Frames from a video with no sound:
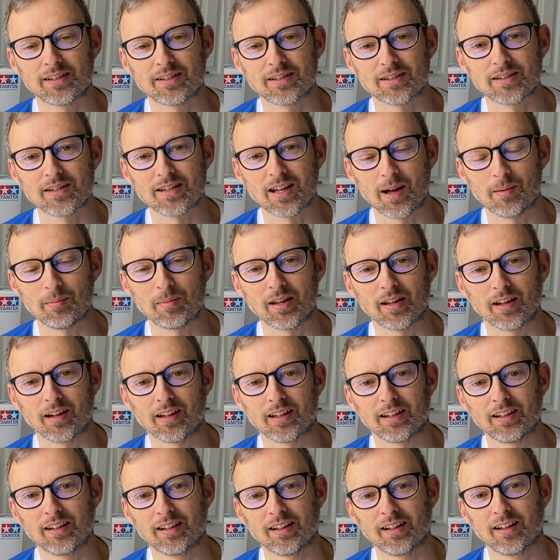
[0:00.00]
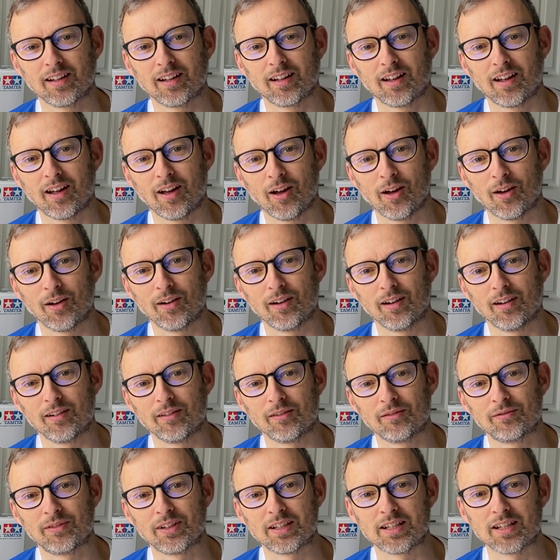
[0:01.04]
Tamiya
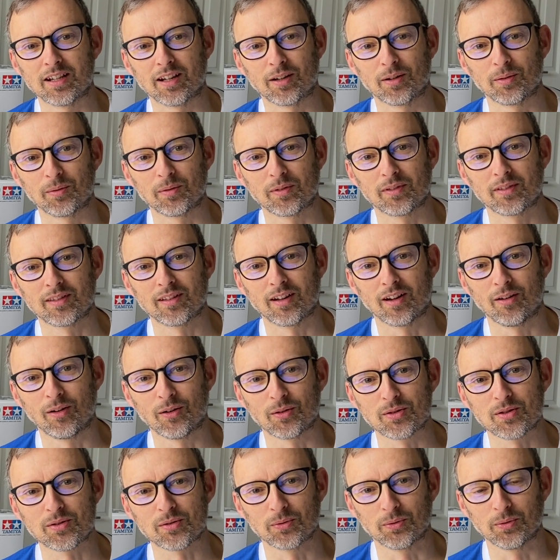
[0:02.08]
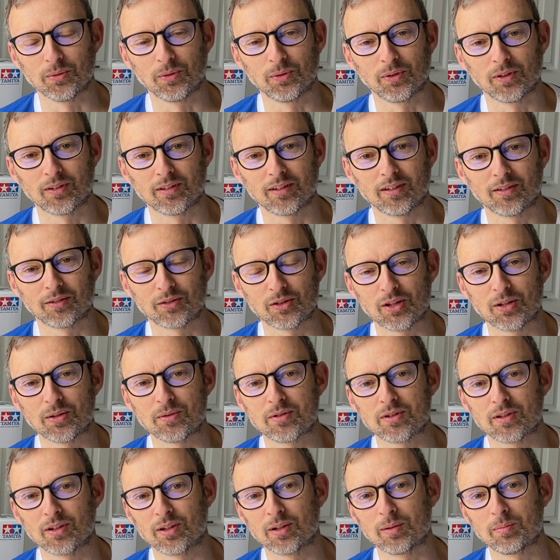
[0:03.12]
video that I saw on
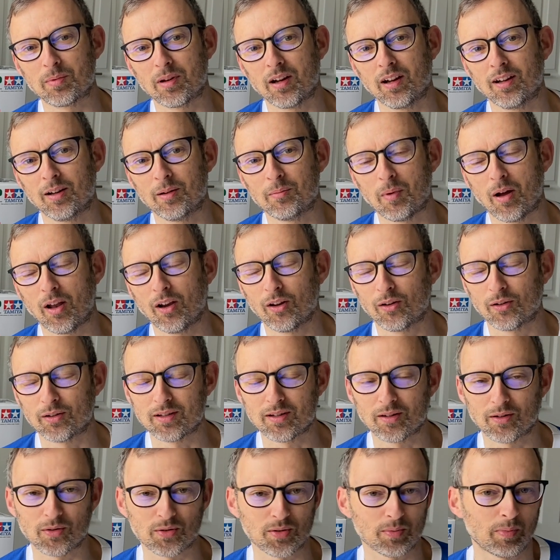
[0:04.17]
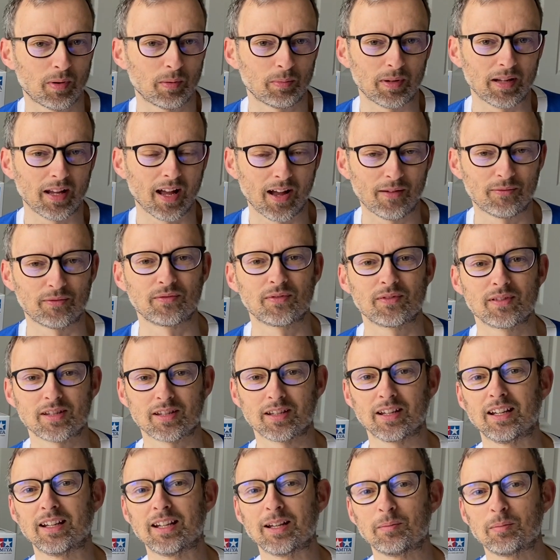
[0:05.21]
YouTube. A lot of you guys probably haven't
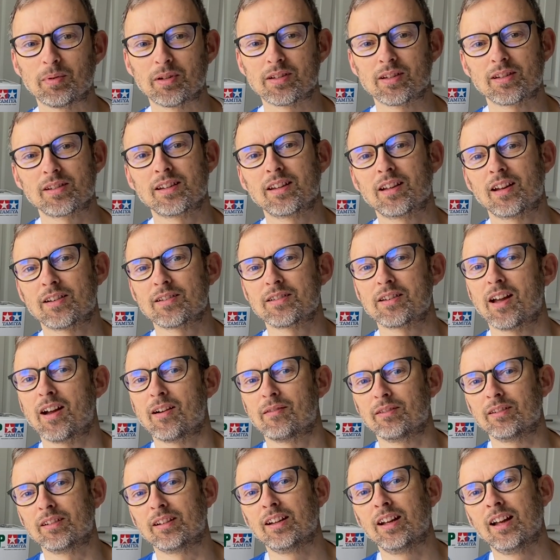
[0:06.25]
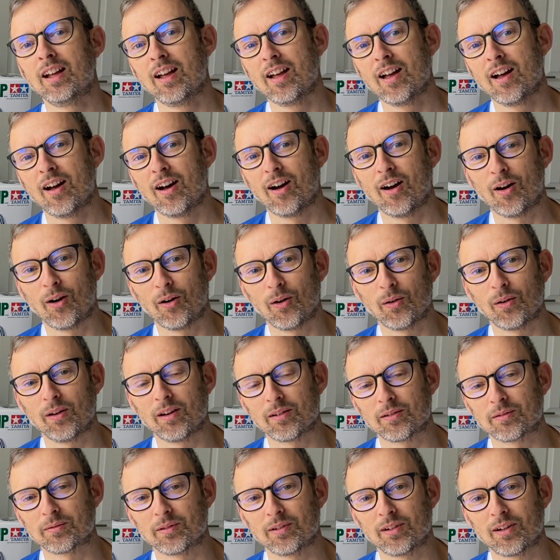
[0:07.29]
seen it, but just in case you haven't,
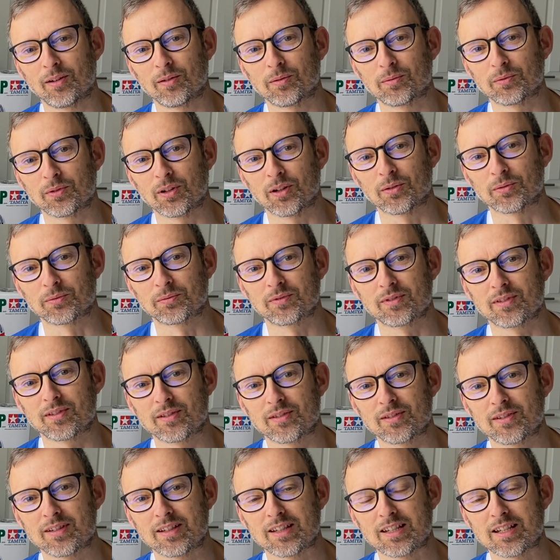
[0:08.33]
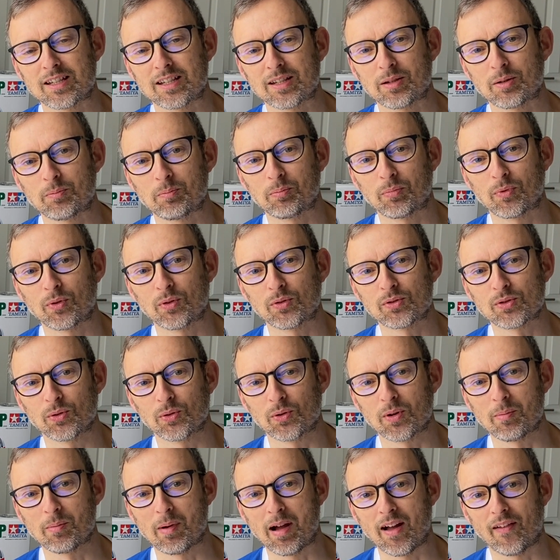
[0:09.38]
I'll
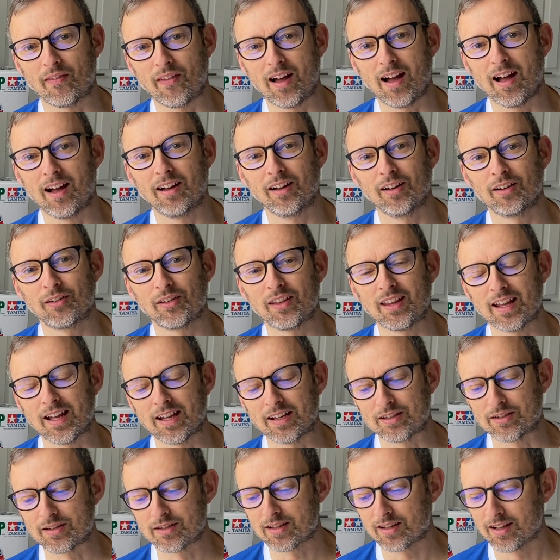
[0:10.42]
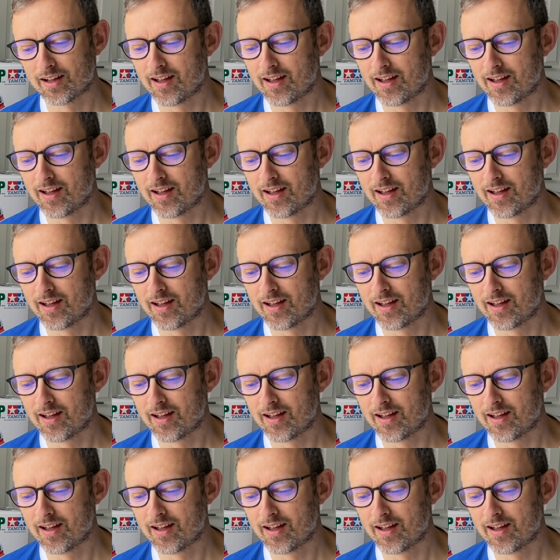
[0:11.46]
talk about that at the end.